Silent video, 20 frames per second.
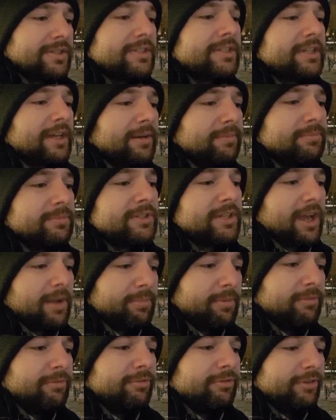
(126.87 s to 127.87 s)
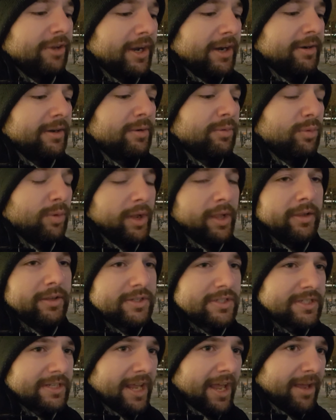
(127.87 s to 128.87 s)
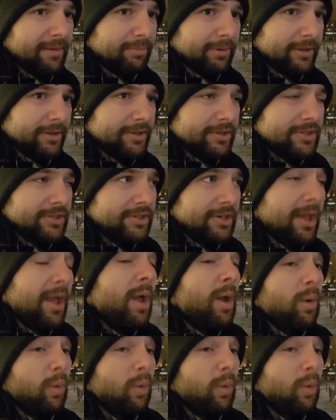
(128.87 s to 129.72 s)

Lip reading: some type of very well-established,